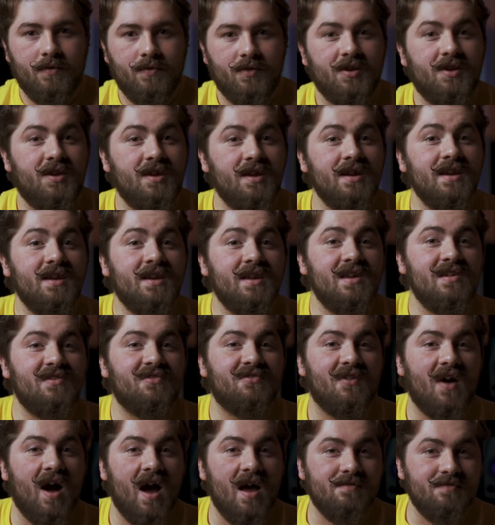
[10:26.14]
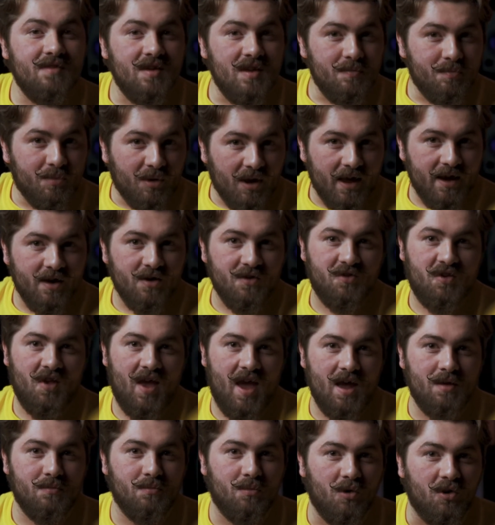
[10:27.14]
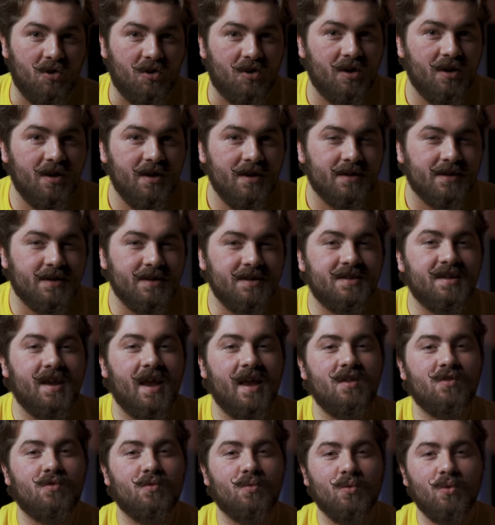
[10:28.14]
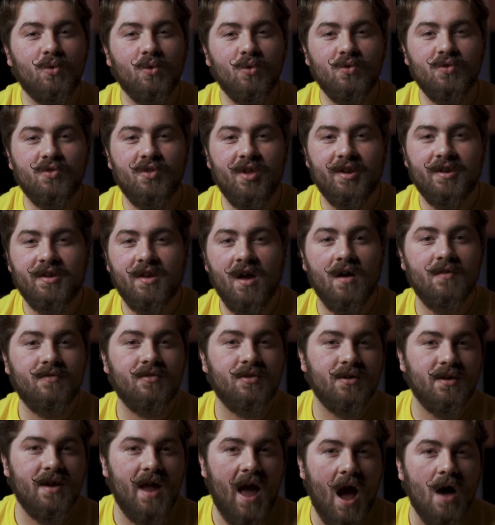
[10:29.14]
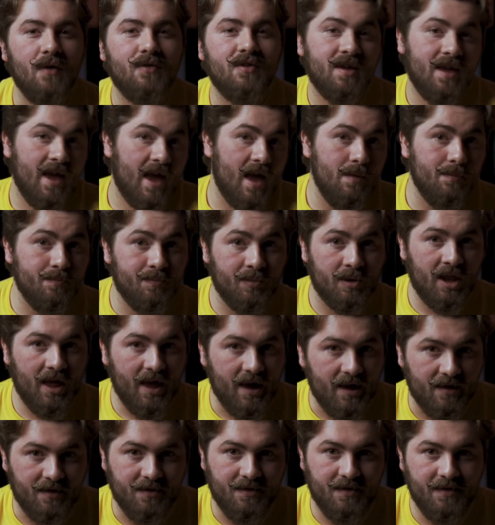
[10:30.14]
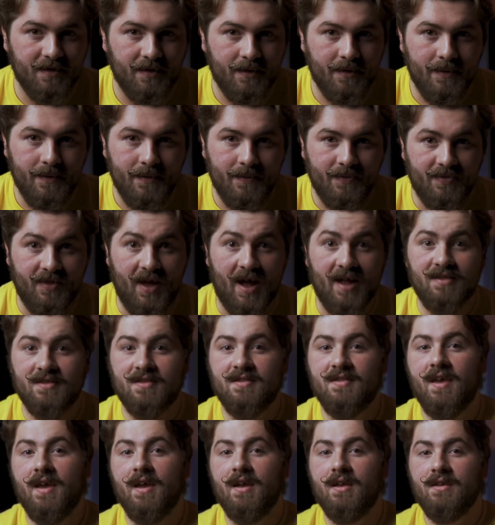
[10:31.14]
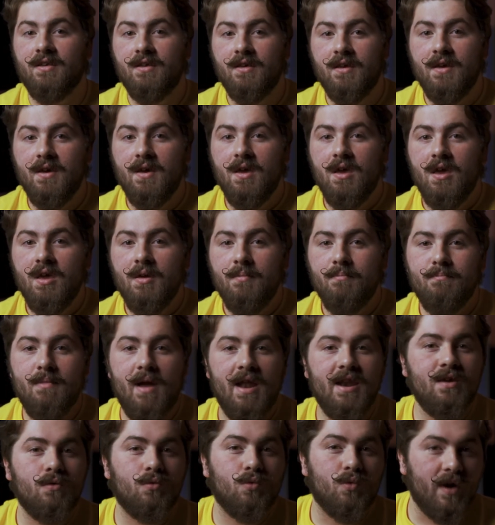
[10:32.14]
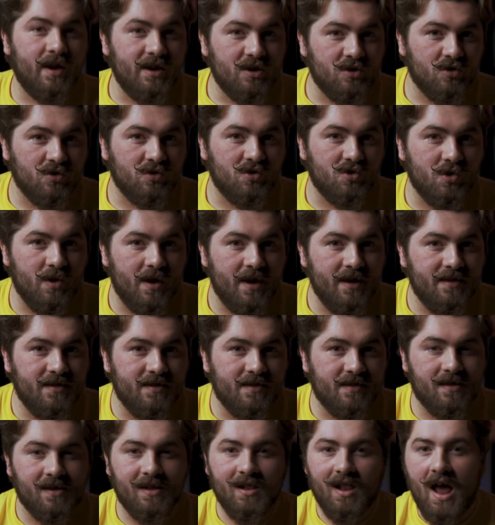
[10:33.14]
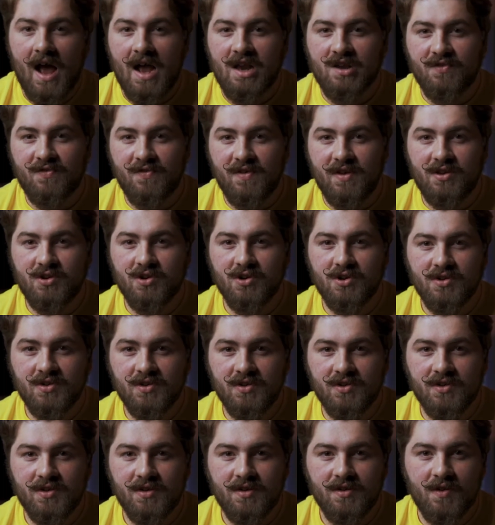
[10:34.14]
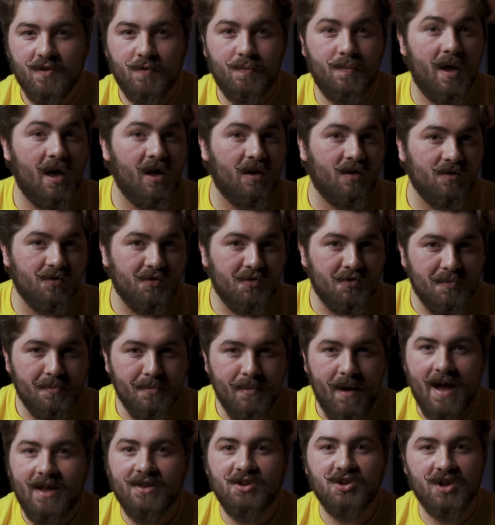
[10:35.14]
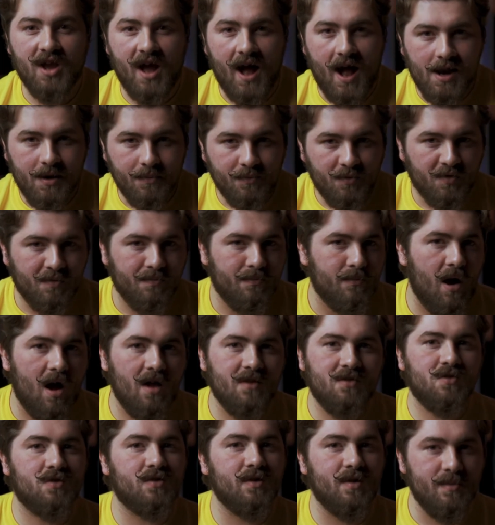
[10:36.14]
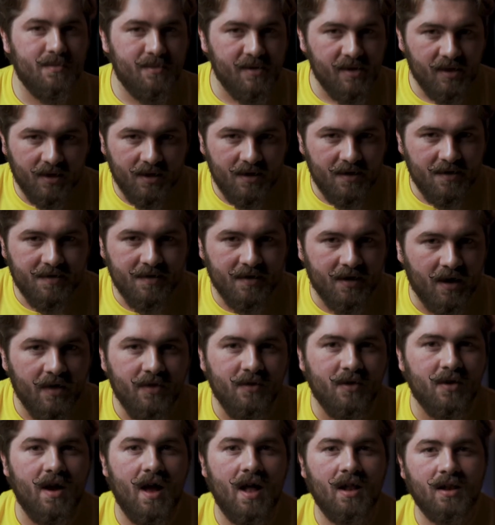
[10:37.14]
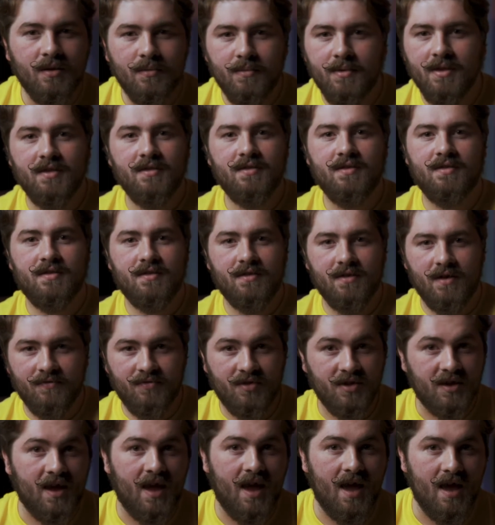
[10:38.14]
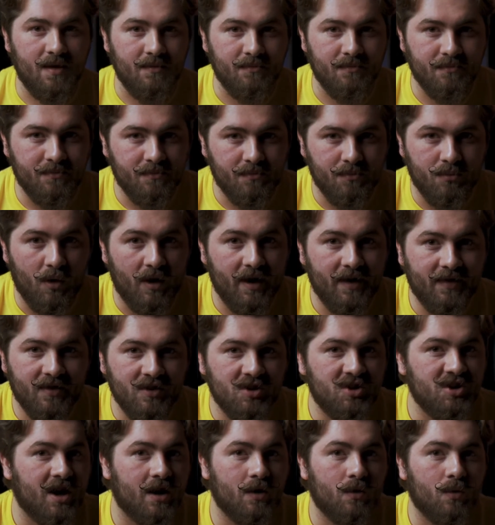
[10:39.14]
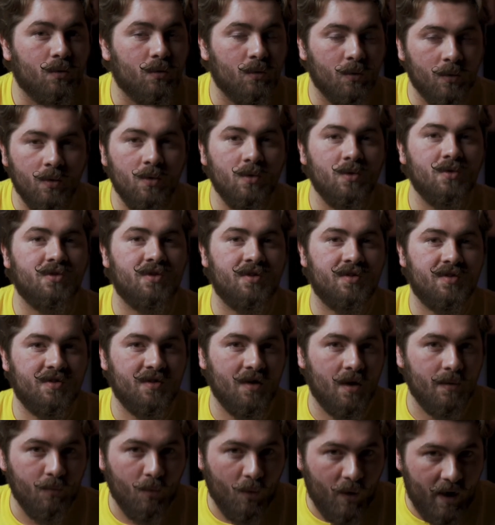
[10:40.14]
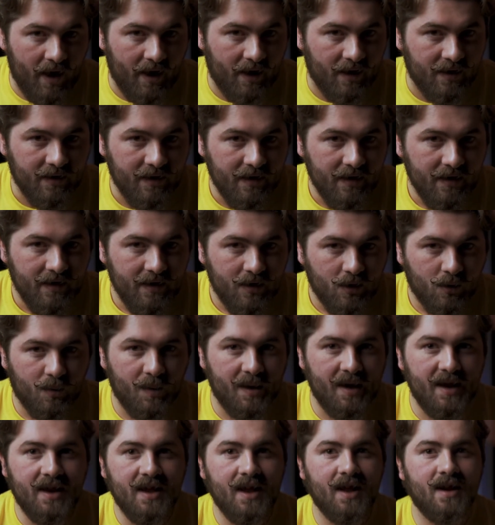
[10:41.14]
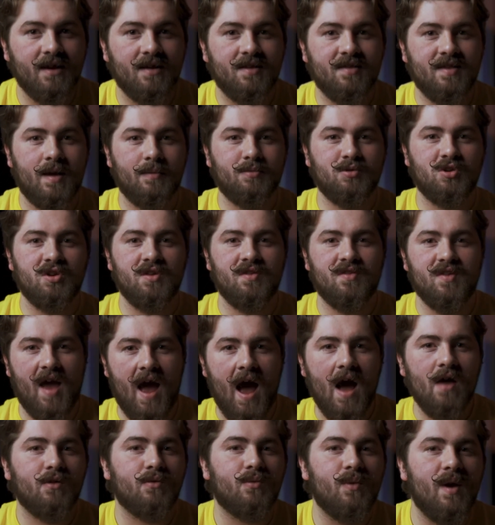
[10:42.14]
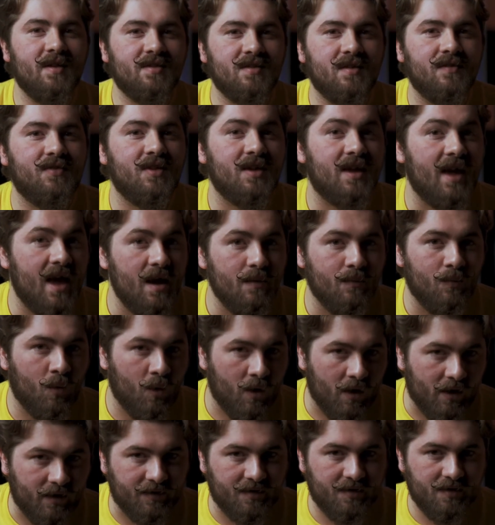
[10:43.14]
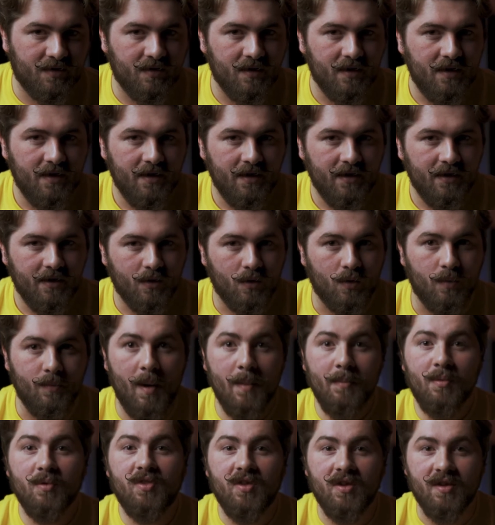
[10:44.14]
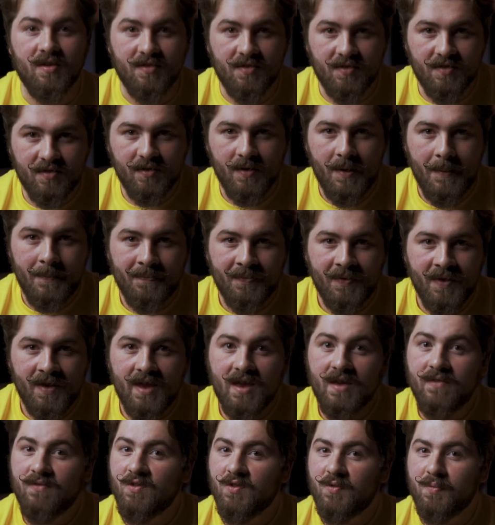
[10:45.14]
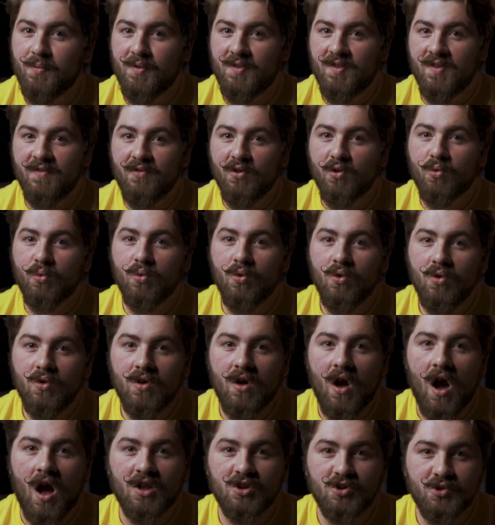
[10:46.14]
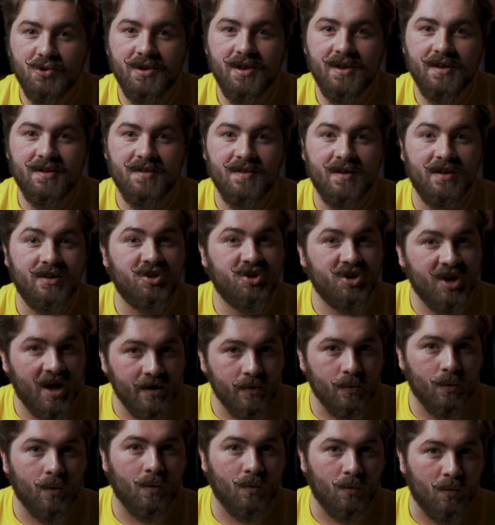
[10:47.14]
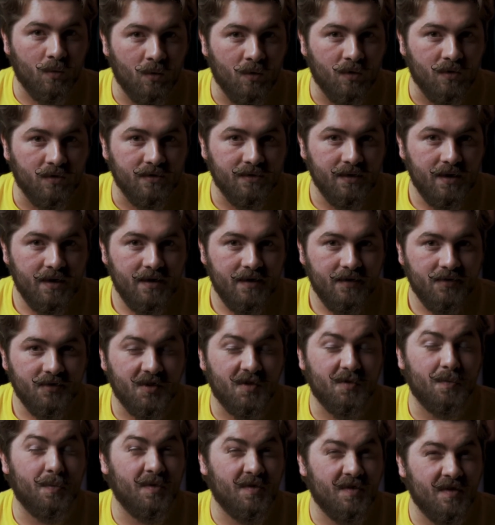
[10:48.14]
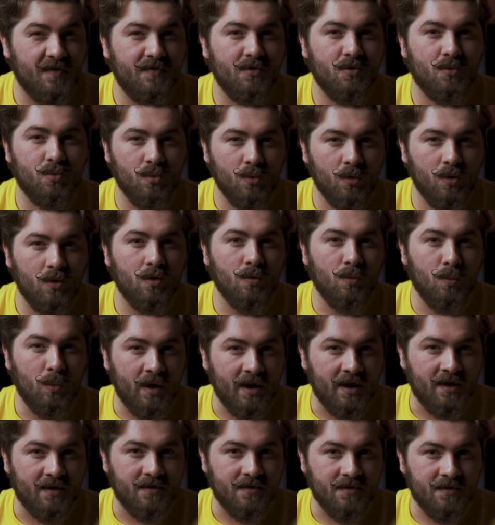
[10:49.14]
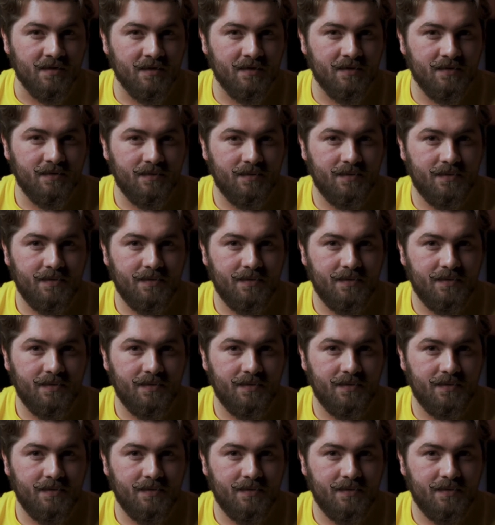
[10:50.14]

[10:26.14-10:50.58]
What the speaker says: The D&D 5e Player's Handbook contains rules that govern how the game plays. That said, many racial traits, class features, spells, magic items, monster abilities, and other elements of the game break the general rules in some way, creating an exception to how the rest of the game works. Remember this: if a specific rule contradicts a general rule, the specific rule wins.